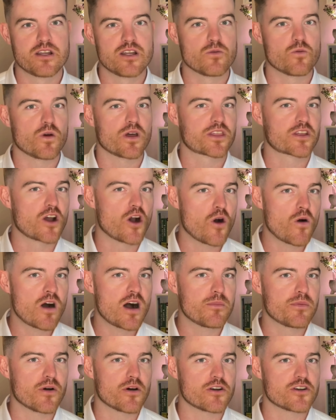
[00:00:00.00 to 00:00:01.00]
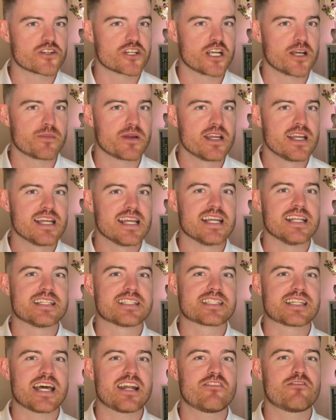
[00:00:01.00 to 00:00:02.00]
With co-op ownership,
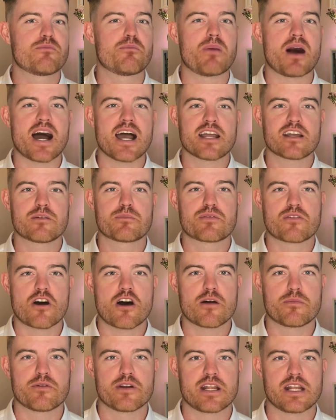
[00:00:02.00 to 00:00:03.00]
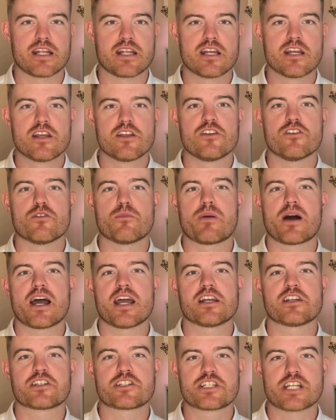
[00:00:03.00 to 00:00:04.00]
instead of buying a property, you're
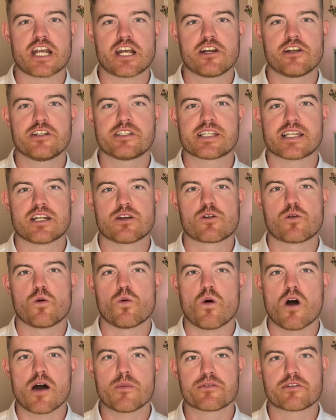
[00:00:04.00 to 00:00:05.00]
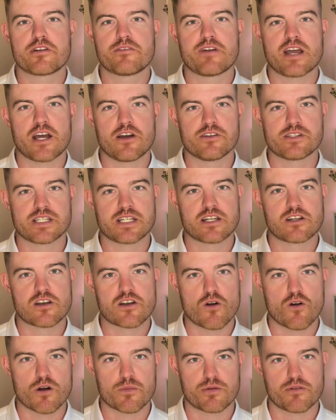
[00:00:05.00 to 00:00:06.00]
buying shares in a cooperative housing
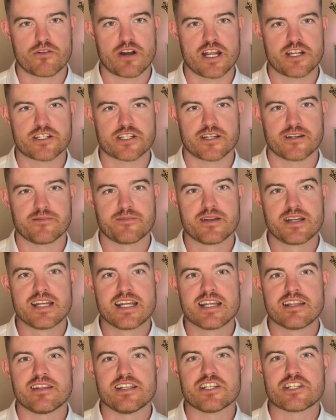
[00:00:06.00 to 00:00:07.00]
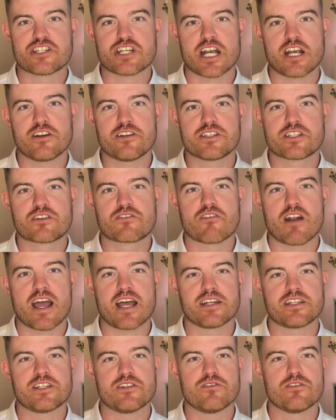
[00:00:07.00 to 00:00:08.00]
corporation. These shares
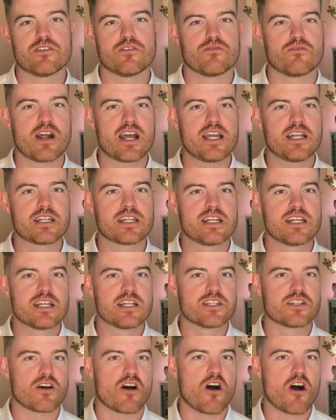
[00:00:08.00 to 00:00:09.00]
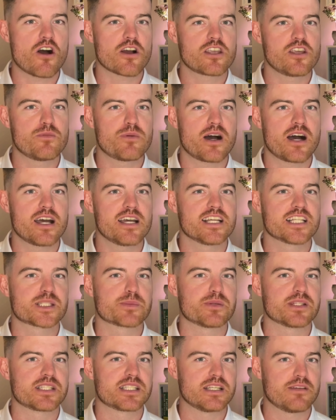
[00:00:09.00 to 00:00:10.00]
grant you the right to occupy a
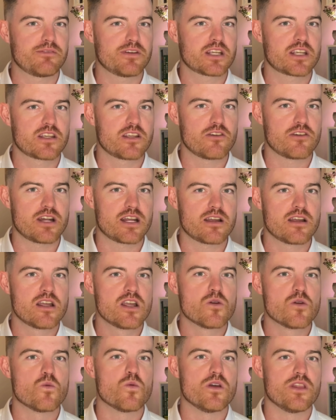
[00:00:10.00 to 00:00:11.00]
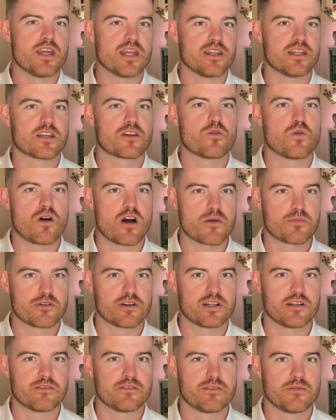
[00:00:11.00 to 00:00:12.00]
specific unit within the
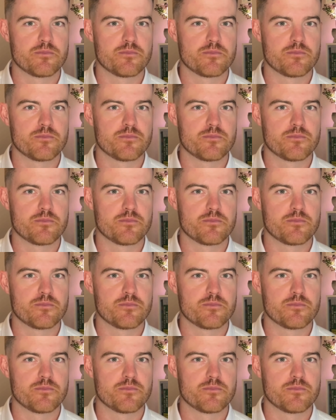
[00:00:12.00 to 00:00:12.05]
cooperative.